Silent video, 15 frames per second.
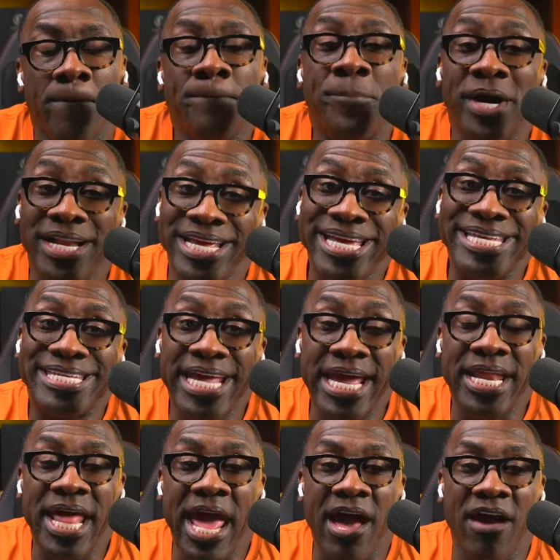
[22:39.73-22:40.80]
but he
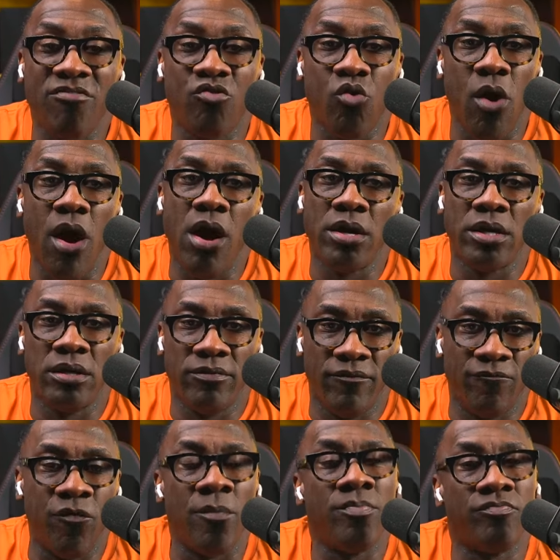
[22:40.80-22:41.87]
did have right, Gronk
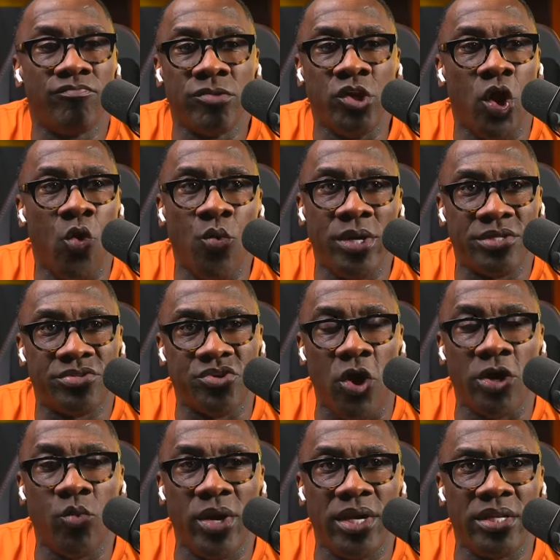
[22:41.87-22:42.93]
right. from you know when he
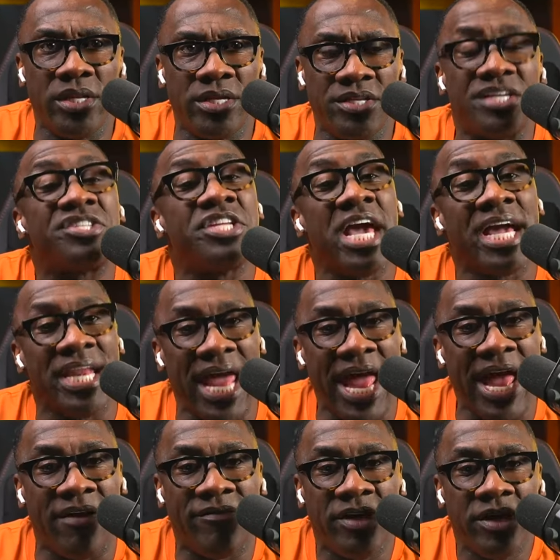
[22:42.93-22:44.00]
started winning the, the second
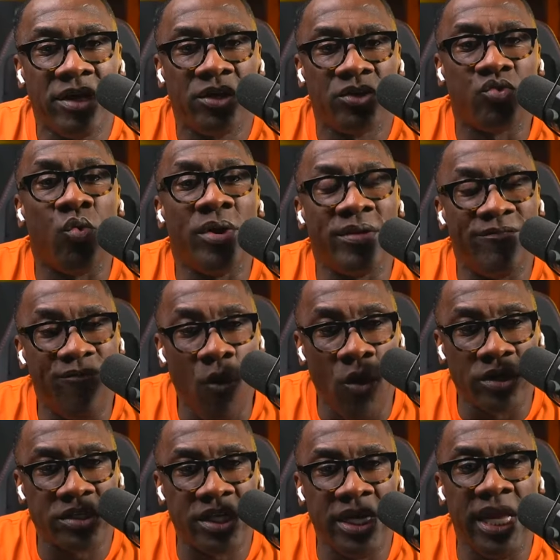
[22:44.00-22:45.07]
half,
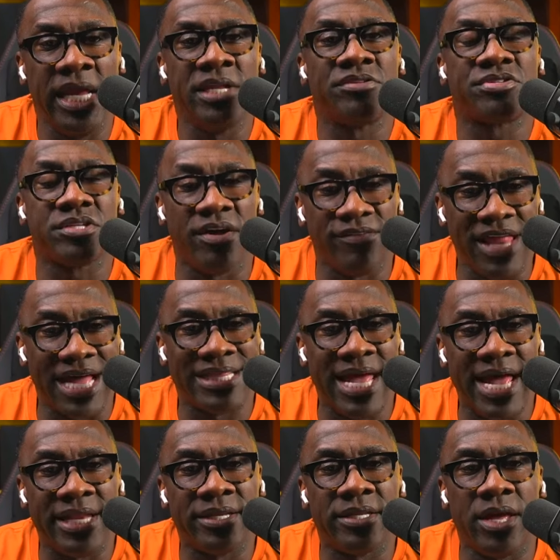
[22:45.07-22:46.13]
2014 stuff like right.
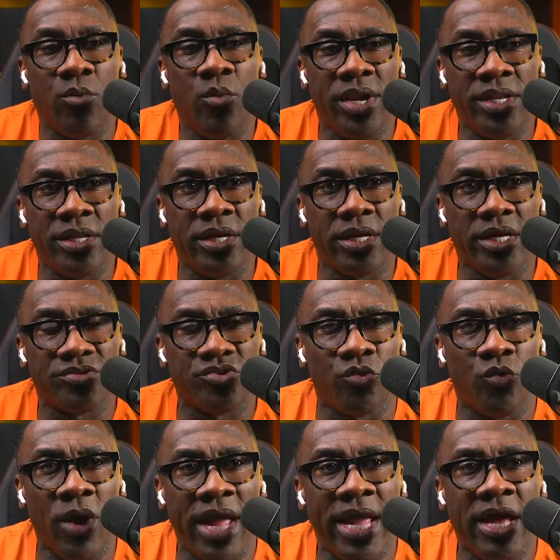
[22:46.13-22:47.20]
that. They went in against the
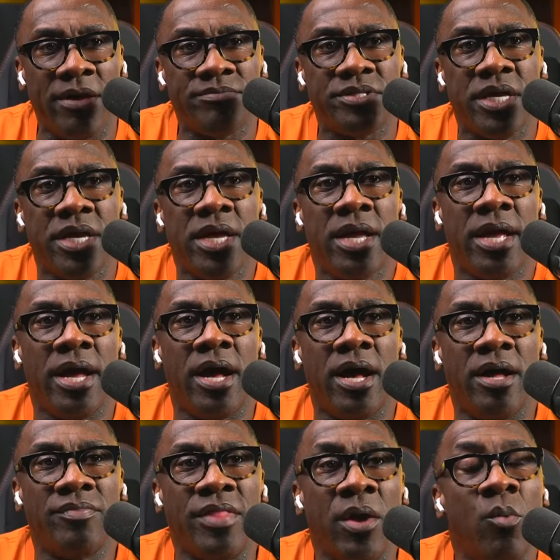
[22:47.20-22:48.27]
Rams.
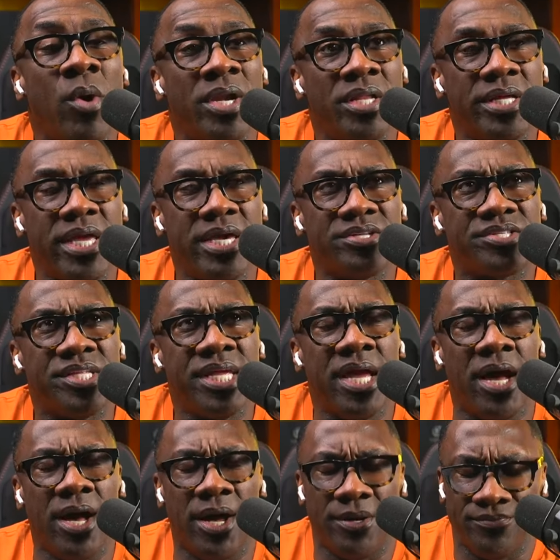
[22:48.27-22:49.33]
Uh, they went it against the
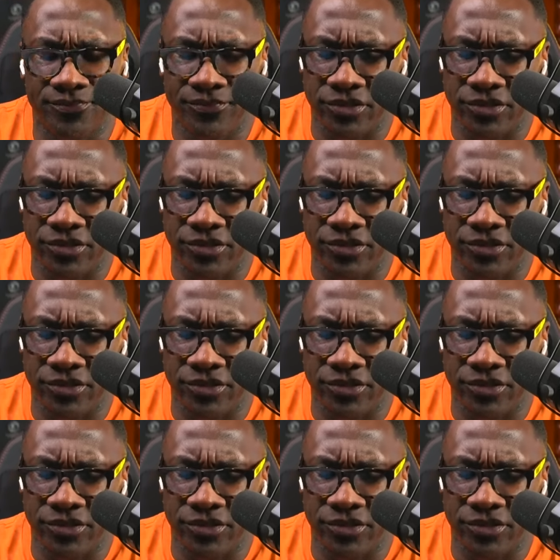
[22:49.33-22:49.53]
uh,